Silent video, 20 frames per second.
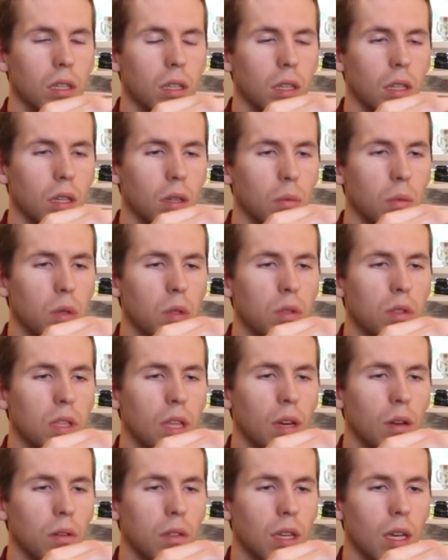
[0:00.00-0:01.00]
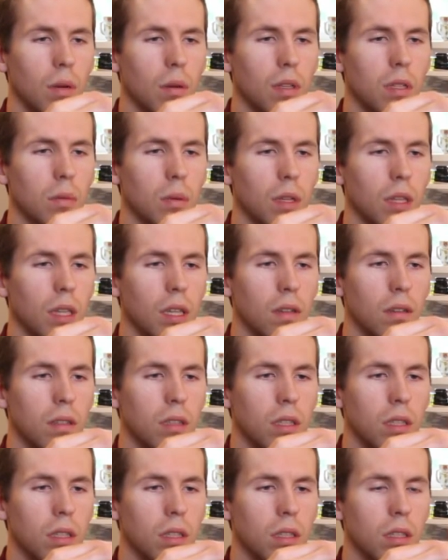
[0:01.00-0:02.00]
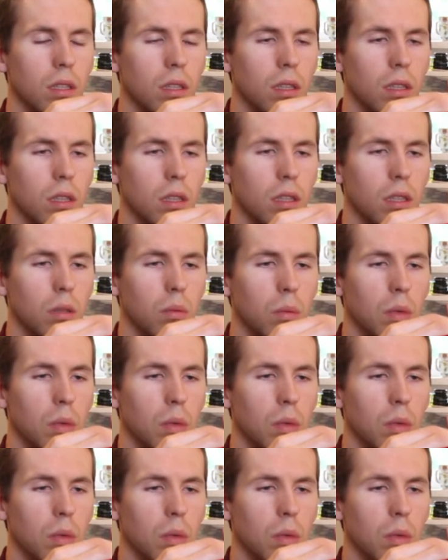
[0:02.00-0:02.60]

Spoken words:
or it mutes the outside ones, but it leaves the